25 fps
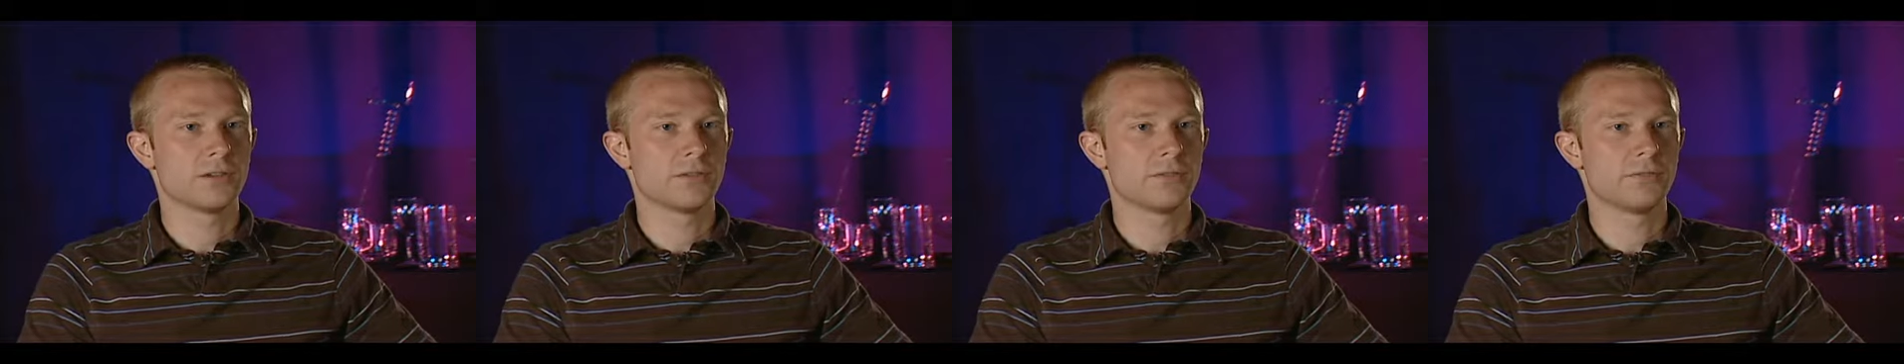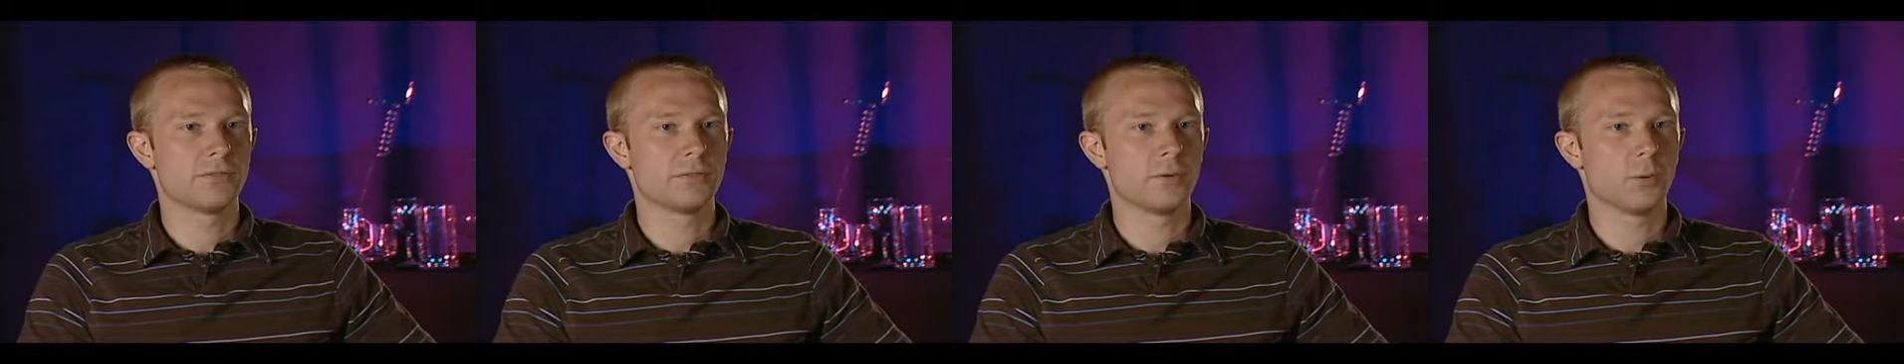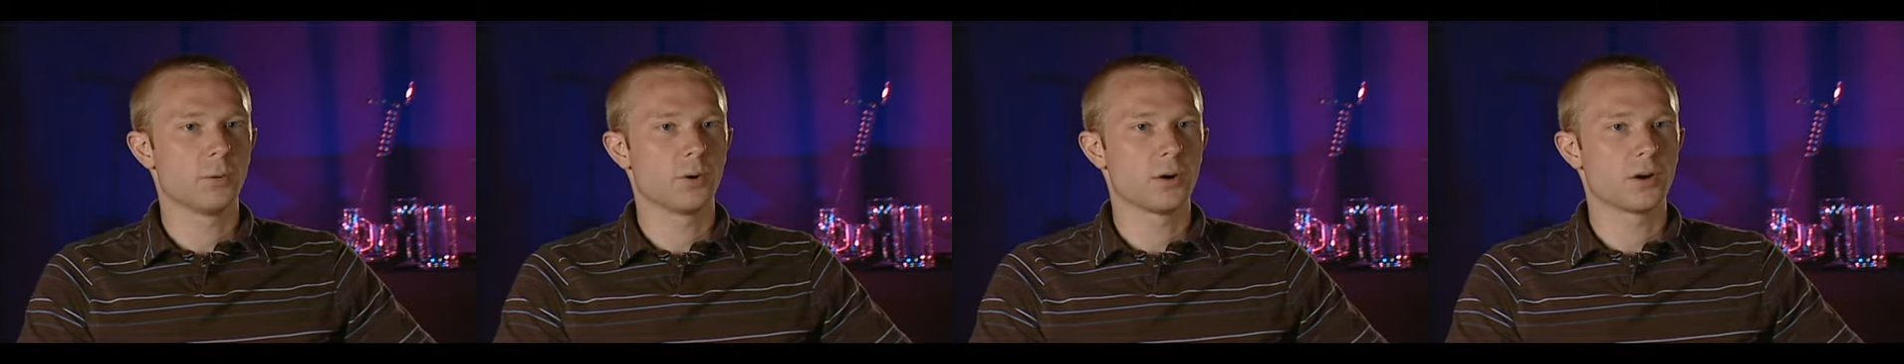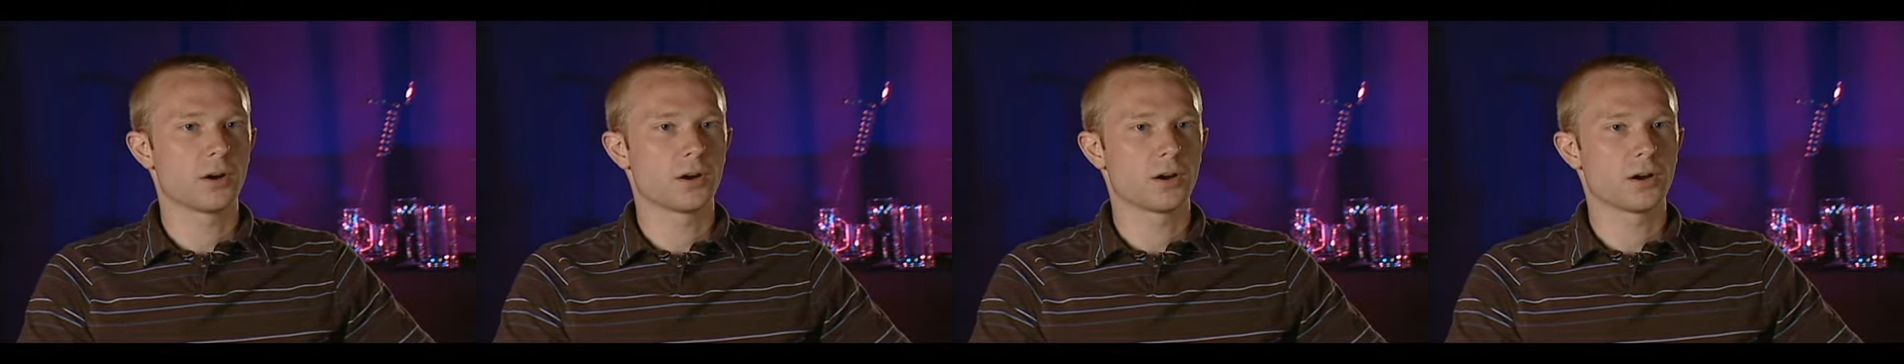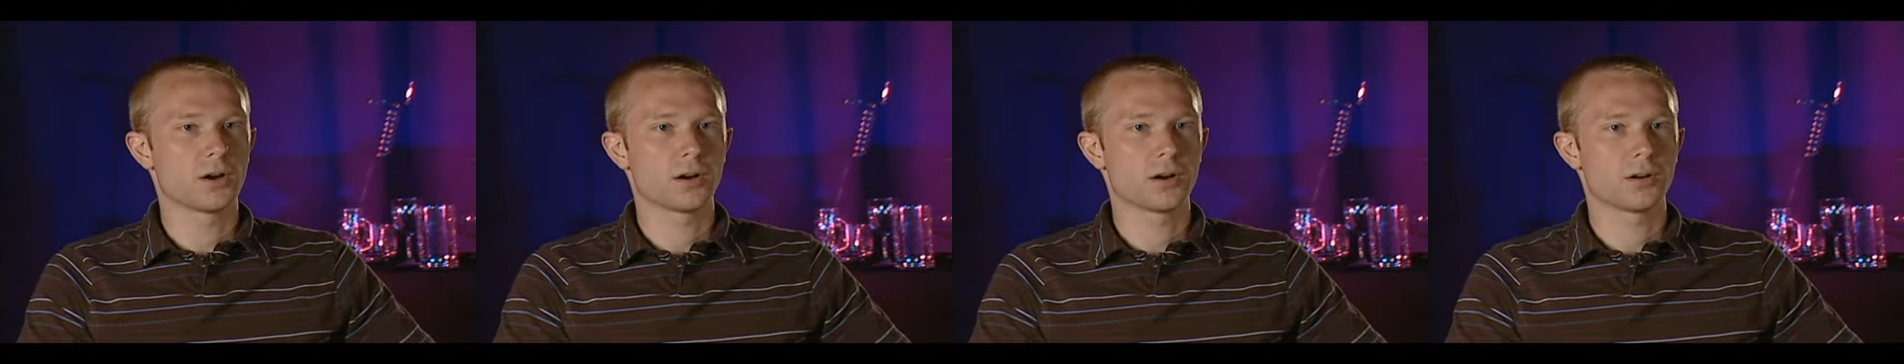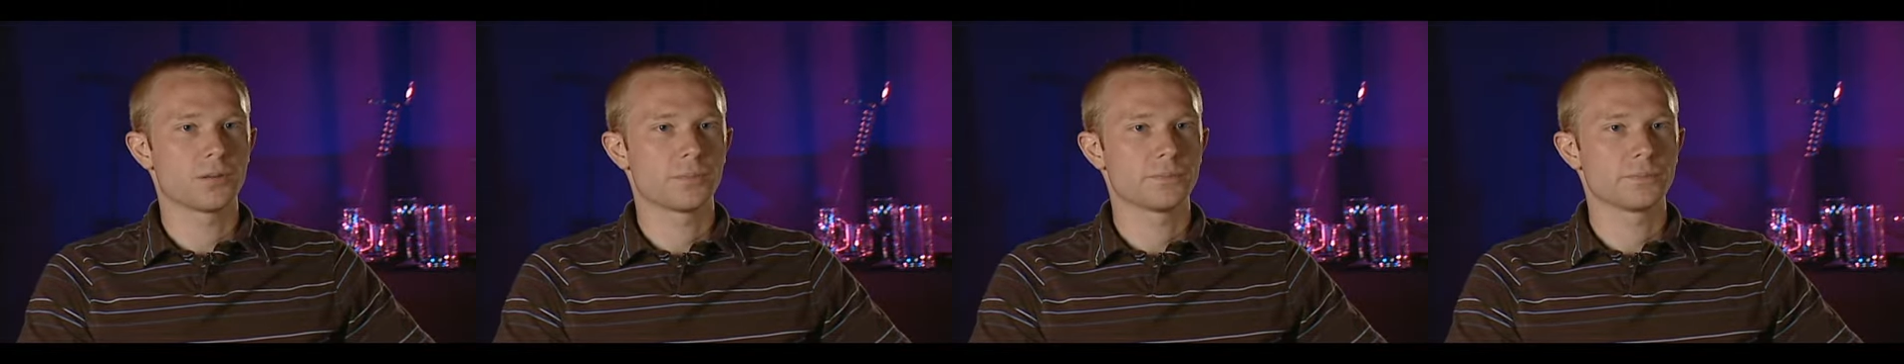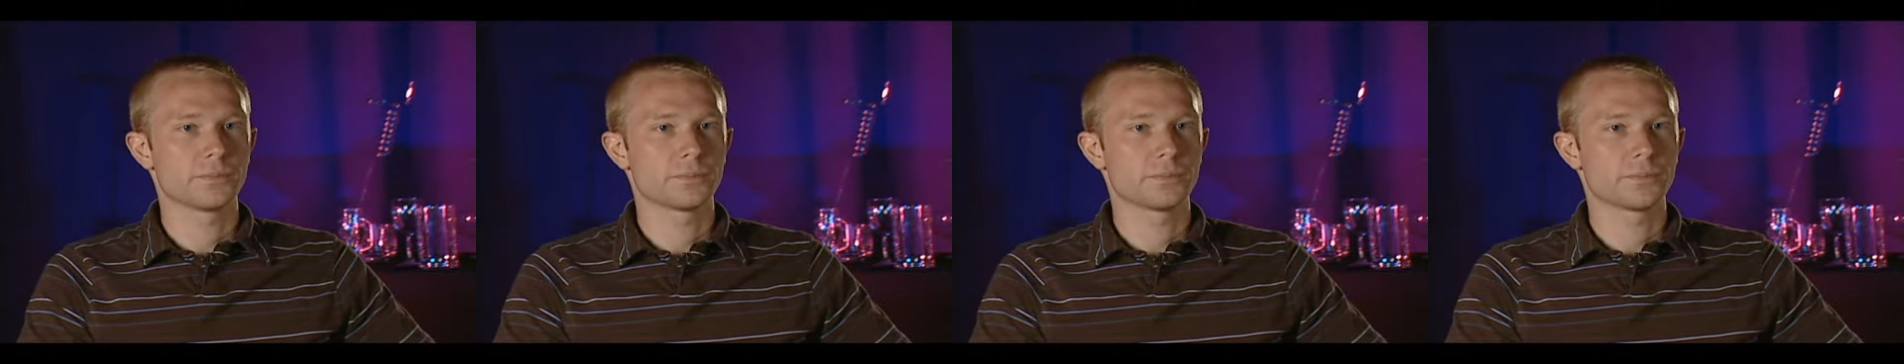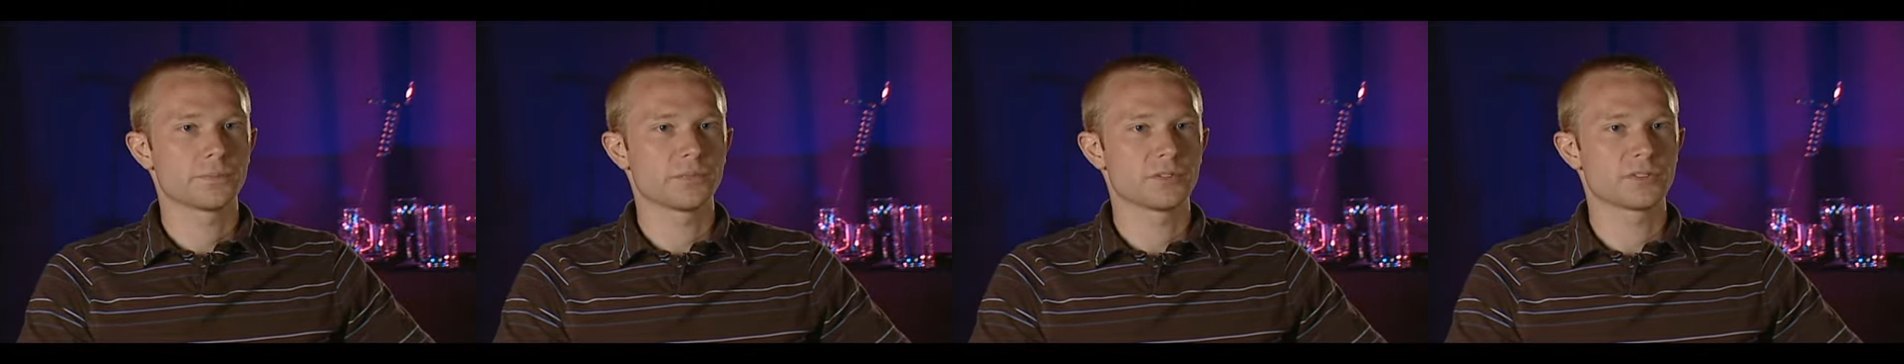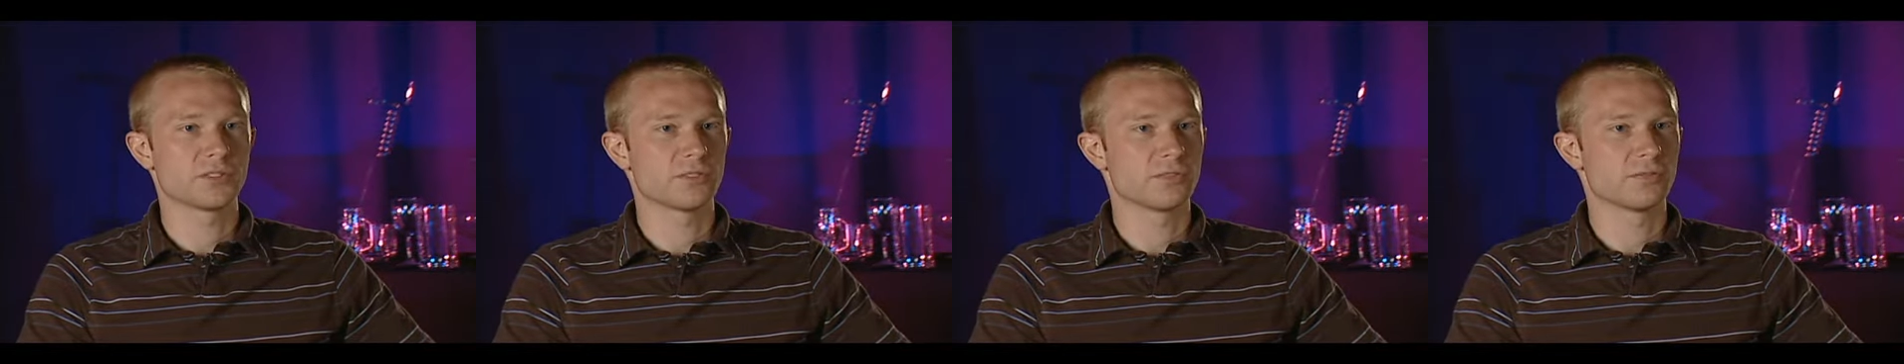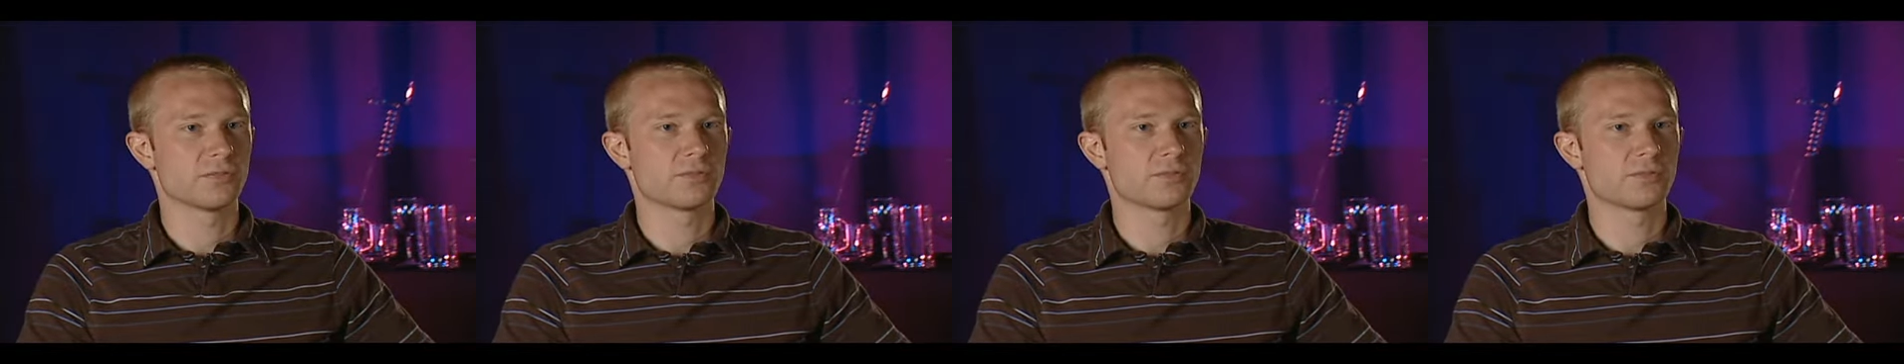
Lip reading: for sort